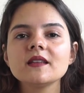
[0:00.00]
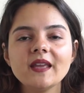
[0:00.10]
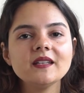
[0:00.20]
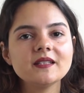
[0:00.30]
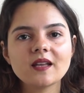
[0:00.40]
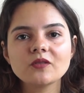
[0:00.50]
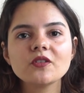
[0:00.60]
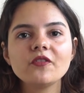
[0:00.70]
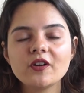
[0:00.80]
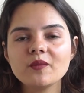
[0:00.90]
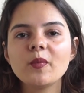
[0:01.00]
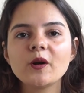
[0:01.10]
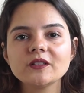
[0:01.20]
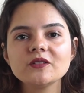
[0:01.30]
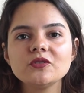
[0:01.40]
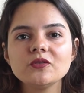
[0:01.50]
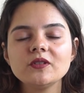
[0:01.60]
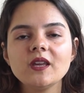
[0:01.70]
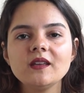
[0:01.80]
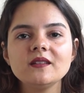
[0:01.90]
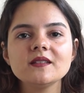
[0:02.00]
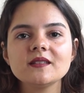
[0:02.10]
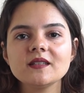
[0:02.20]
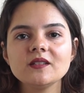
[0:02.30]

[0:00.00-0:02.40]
and it's also very important to take this